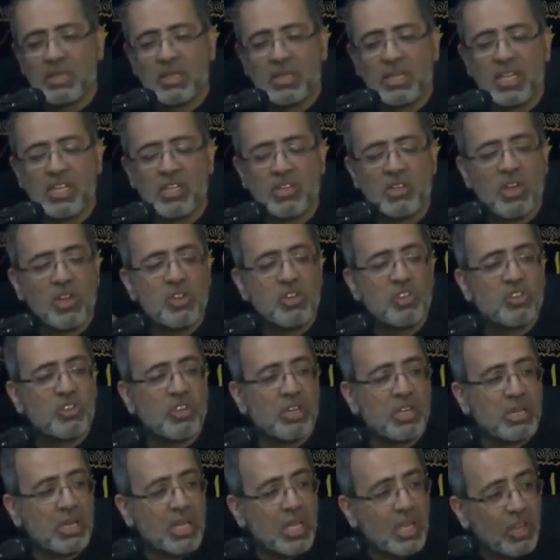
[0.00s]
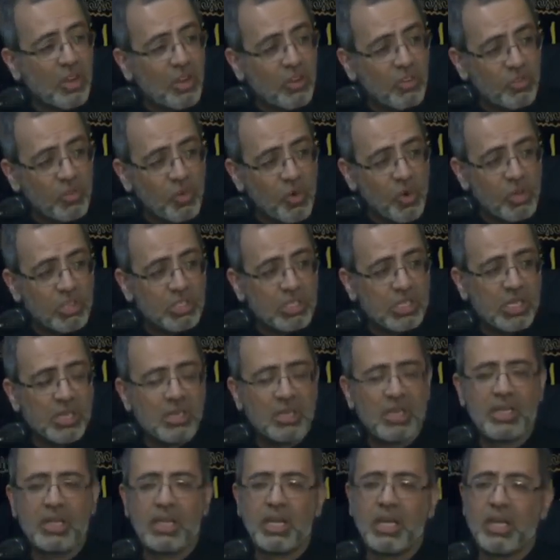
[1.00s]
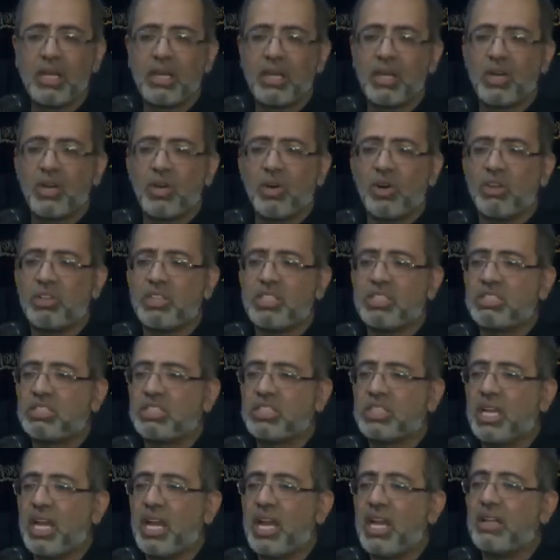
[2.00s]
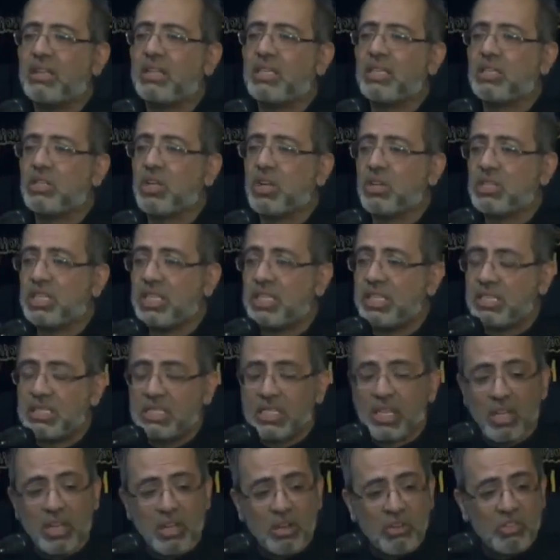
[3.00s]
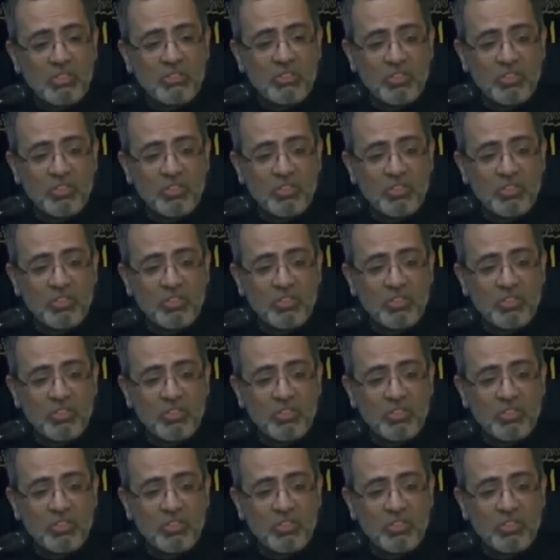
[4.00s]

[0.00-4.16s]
did not drink a lot of water, or this child did not eat a lot of